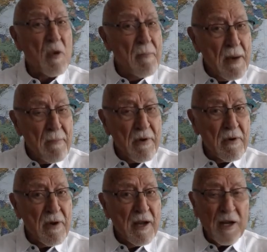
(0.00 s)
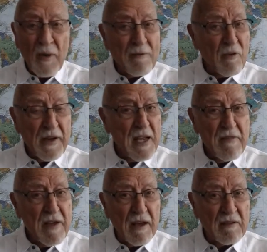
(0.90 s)
Remember, don't ever
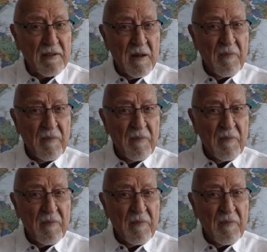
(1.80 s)
forget this,